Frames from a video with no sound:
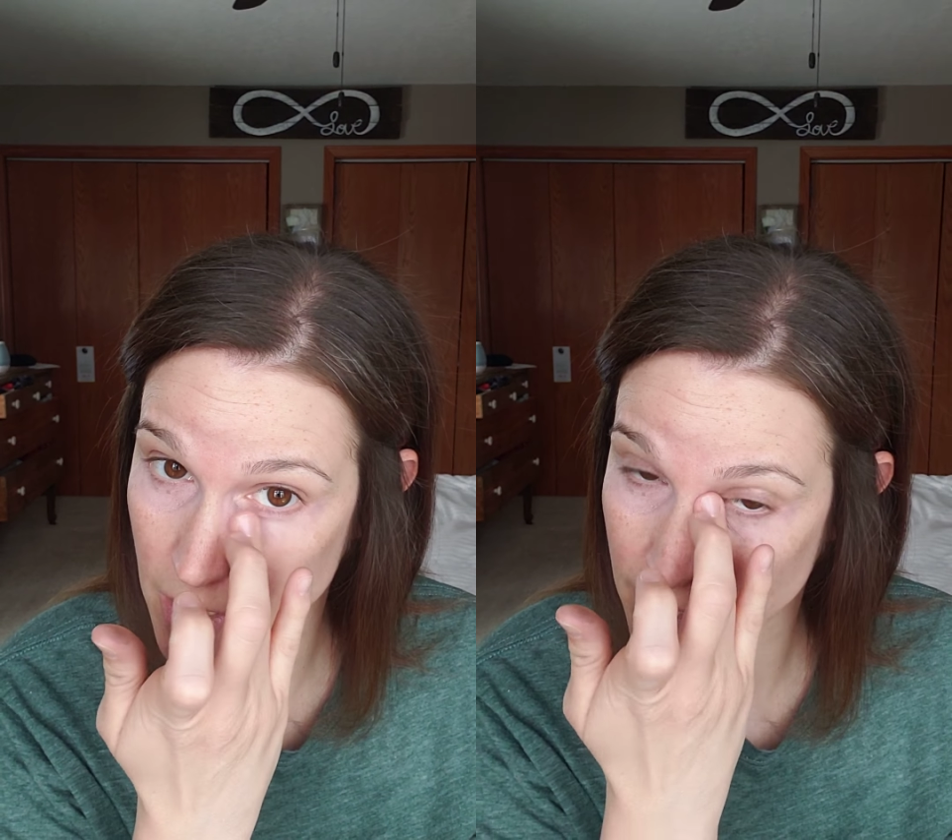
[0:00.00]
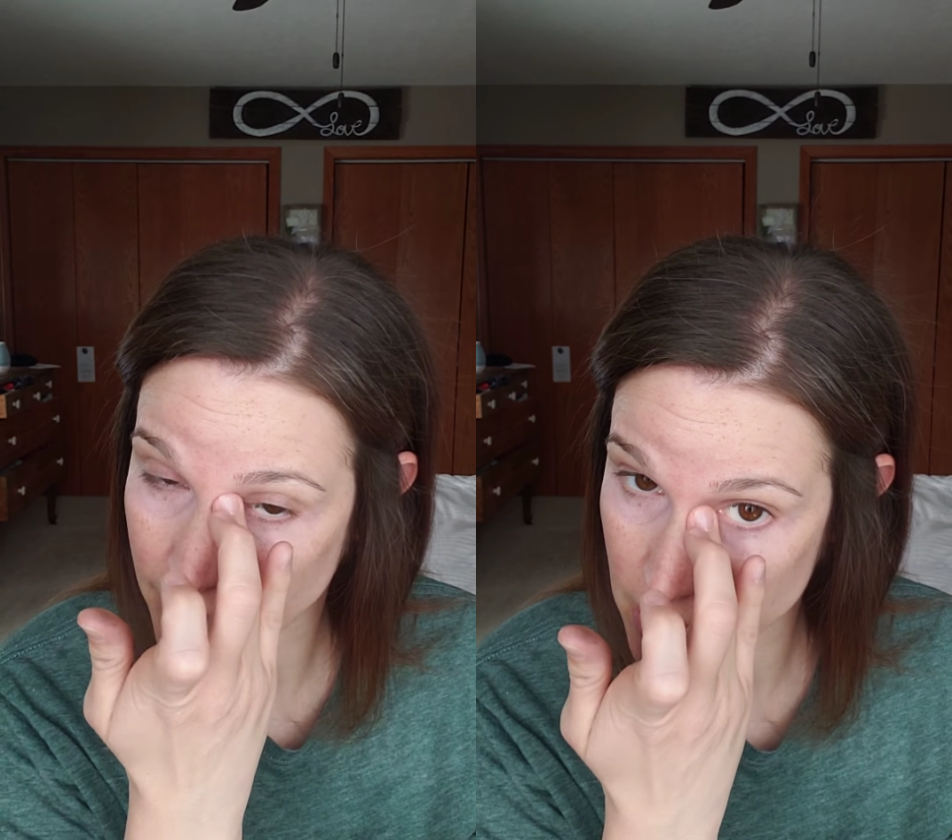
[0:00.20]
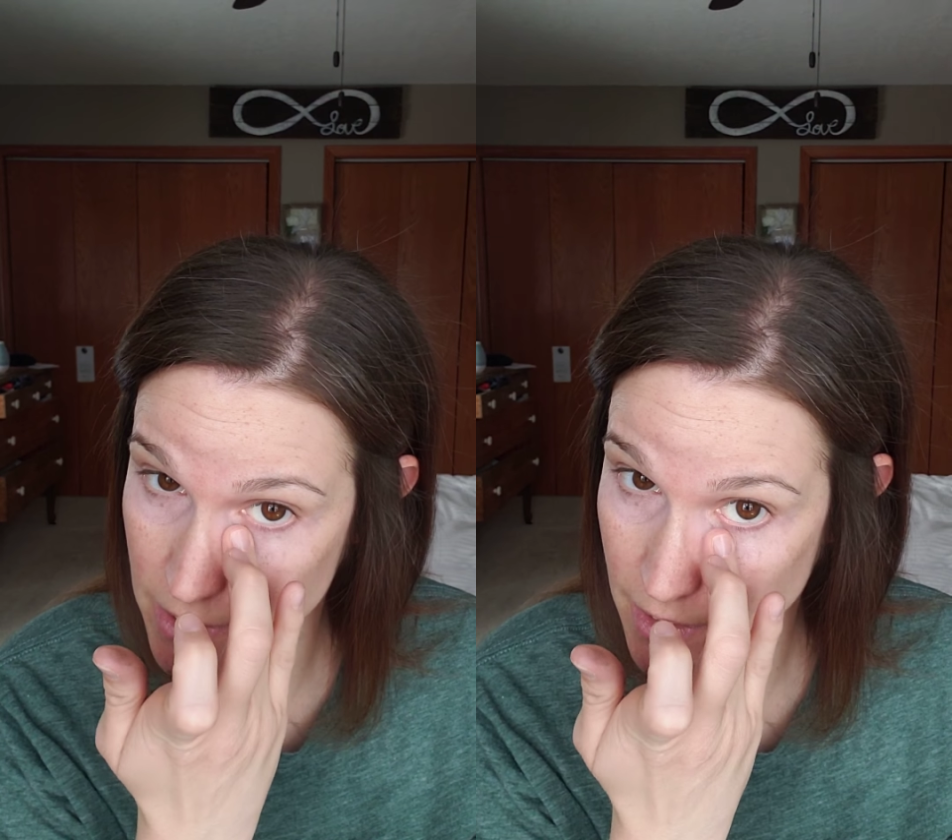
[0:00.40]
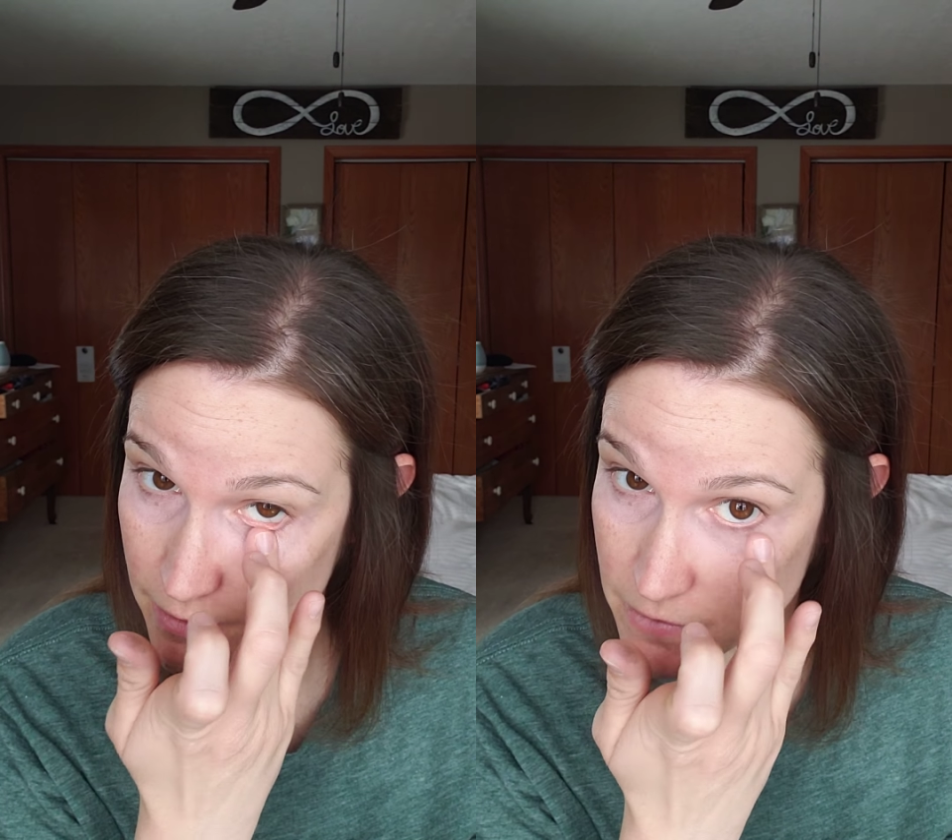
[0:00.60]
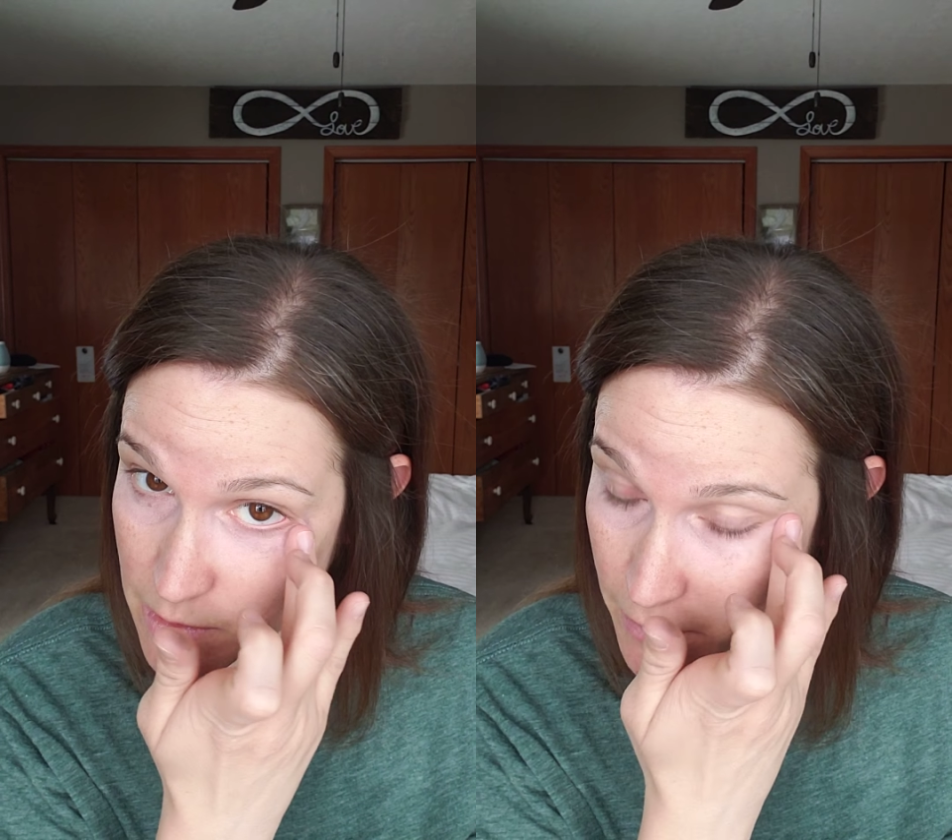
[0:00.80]
That just
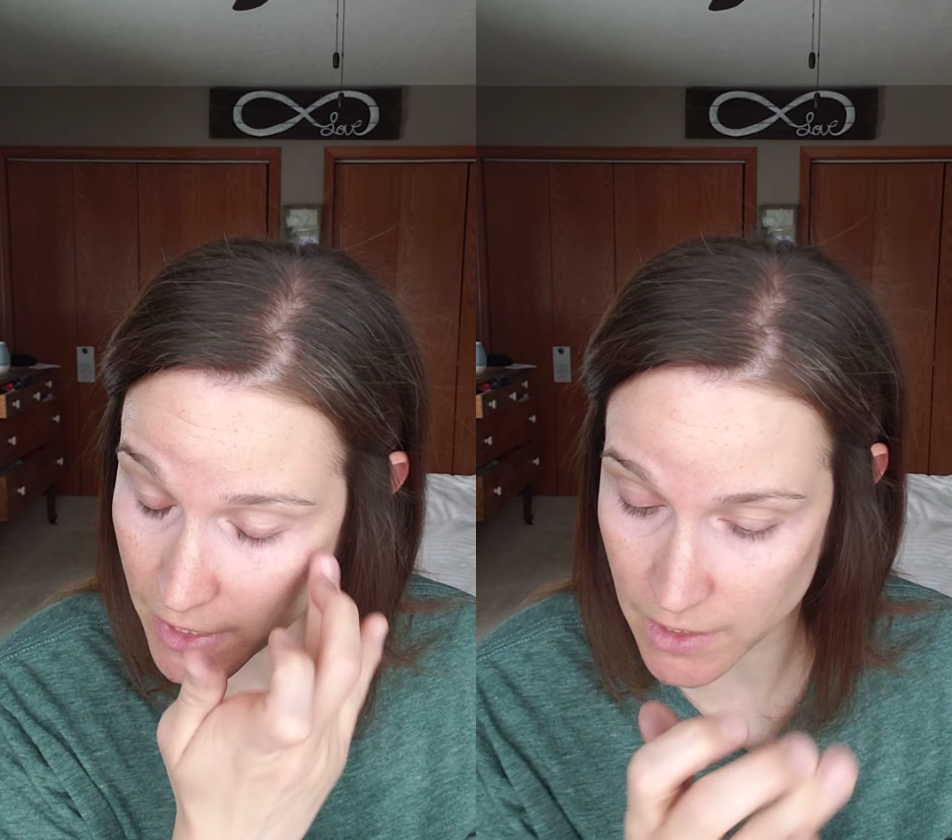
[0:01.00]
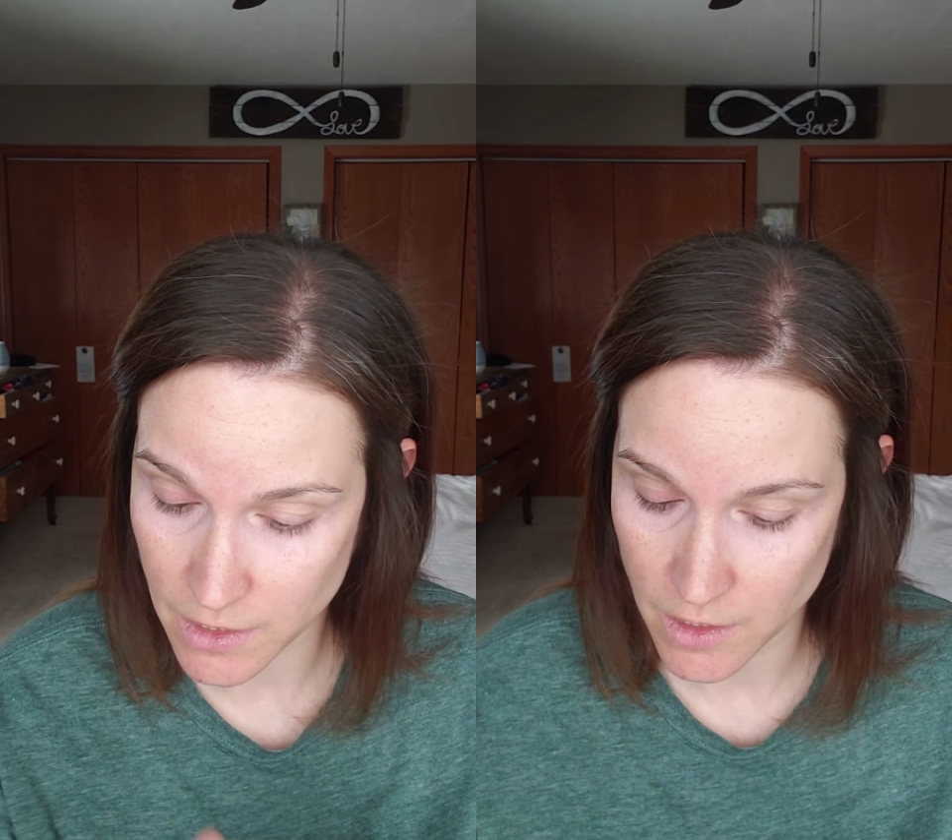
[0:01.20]
gives my